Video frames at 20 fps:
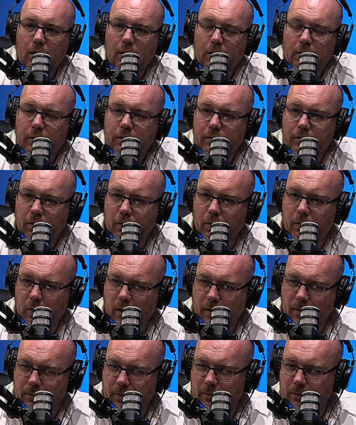So
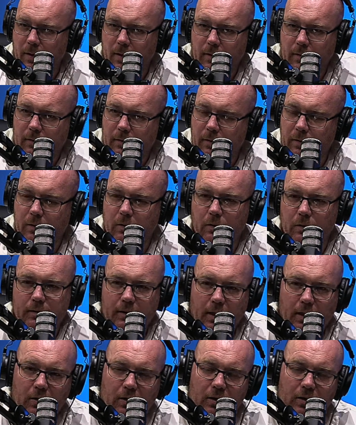I've never had a clinical
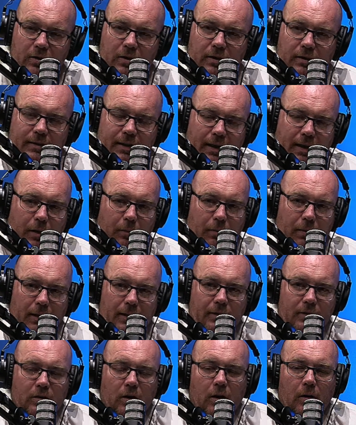psychologist take a
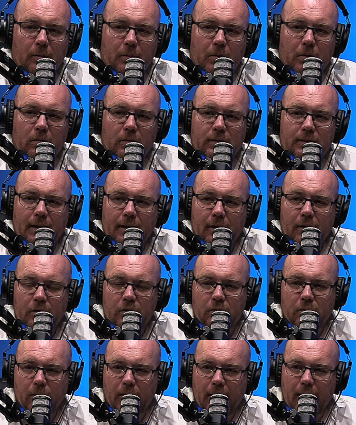blood sample, send it
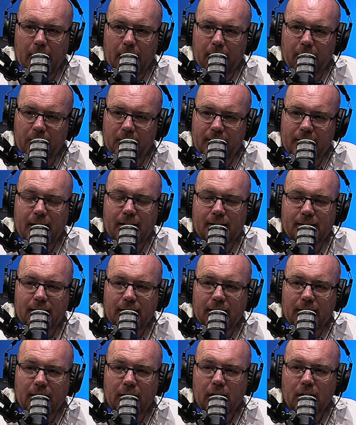to a lab for
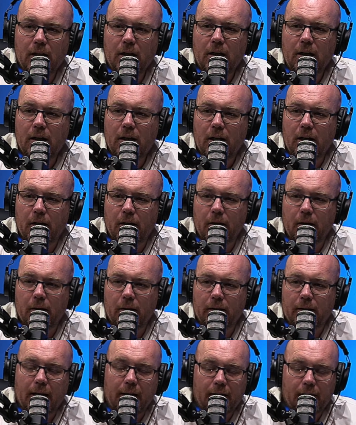testing,
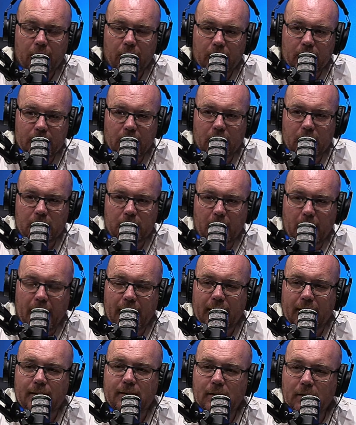get the results
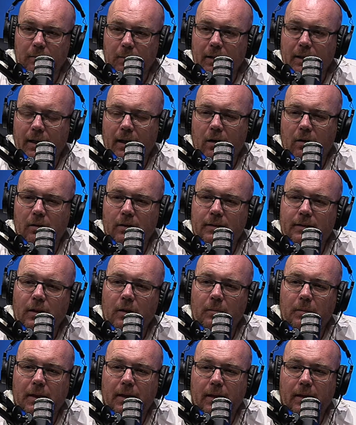back and sit me down and
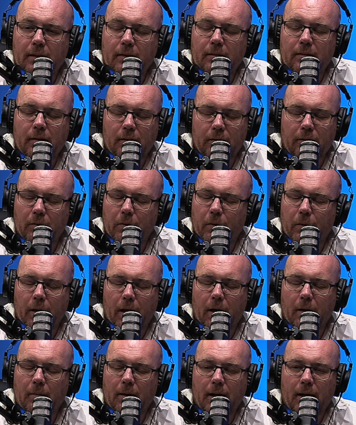tell me,
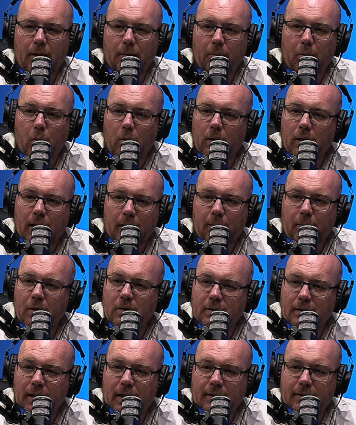how my borderline
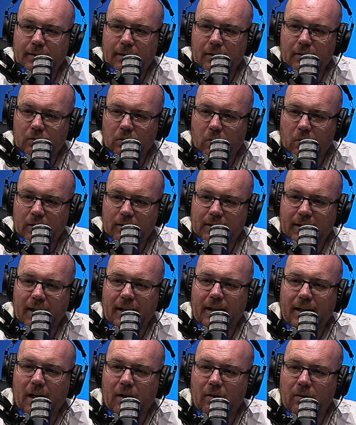personality disorder is
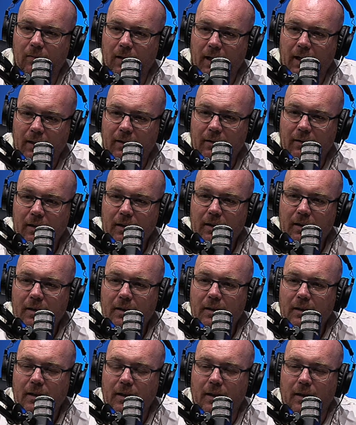getting out of line
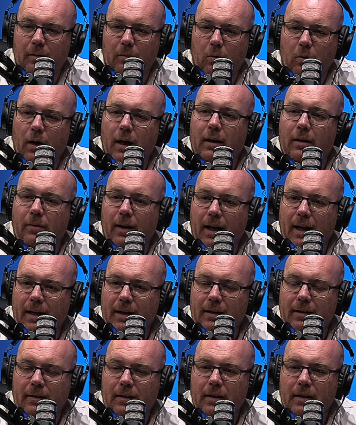or out of hand.